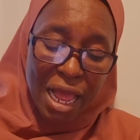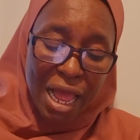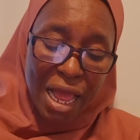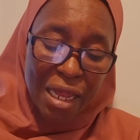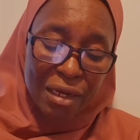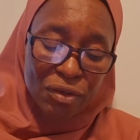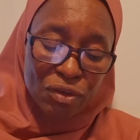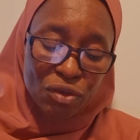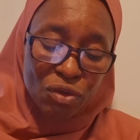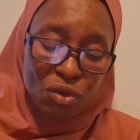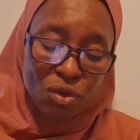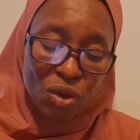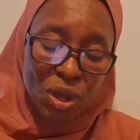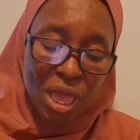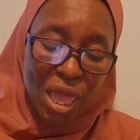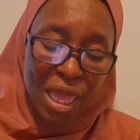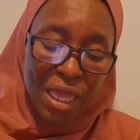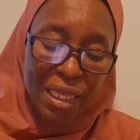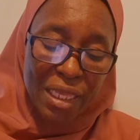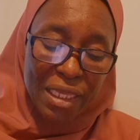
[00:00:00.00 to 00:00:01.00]
Ado
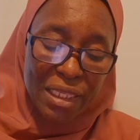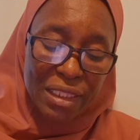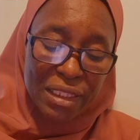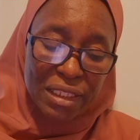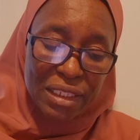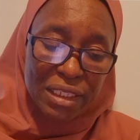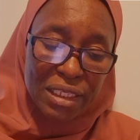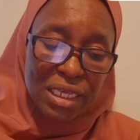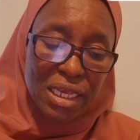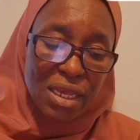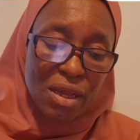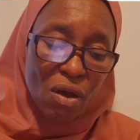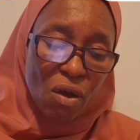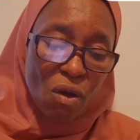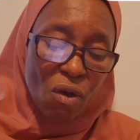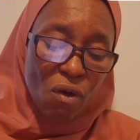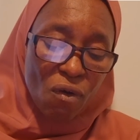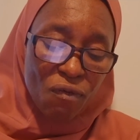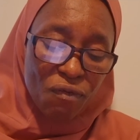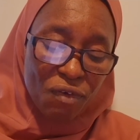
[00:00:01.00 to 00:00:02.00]
Ekiti
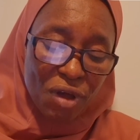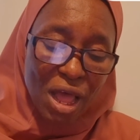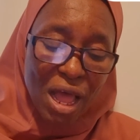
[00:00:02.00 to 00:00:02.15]
of